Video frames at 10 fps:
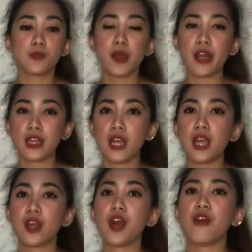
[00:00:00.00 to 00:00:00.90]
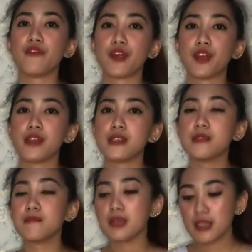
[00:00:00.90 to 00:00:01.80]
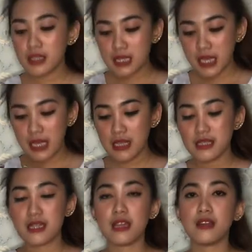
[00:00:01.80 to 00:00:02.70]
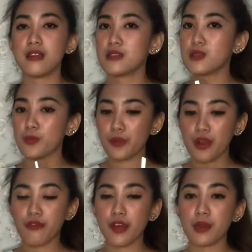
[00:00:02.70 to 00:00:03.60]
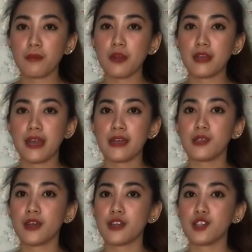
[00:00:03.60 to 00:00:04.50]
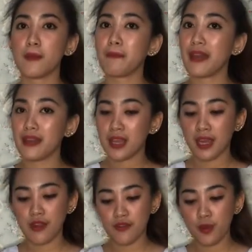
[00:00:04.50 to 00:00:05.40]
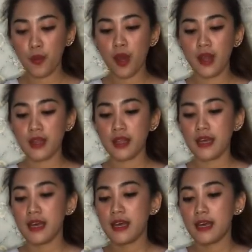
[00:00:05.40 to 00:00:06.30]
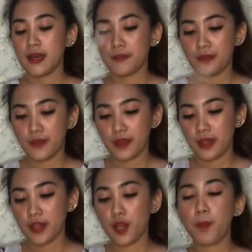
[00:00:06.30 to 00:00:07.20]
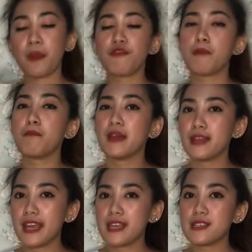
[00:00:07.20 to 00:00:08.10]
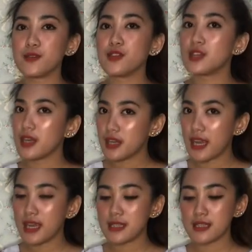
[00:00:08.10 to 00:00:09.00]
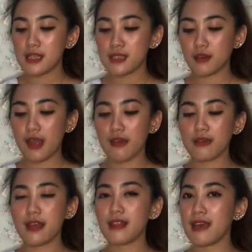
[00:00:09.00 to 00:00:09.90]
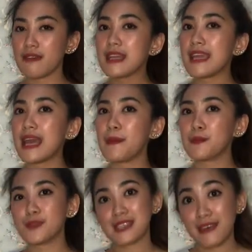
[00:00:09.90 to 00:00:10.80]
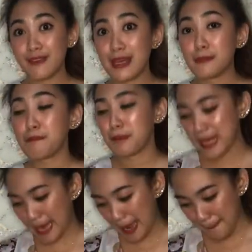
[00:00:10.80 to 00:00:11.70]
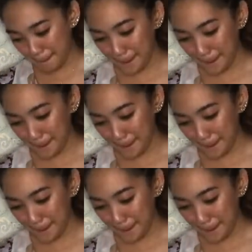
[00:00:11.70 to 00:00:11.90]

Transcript: Sprocketeer offers milk teas and it's super affordable, guys. You can drop by there if you want. They're open from Mondays to Sundays. That's around 11 a.m. to 7 p.m.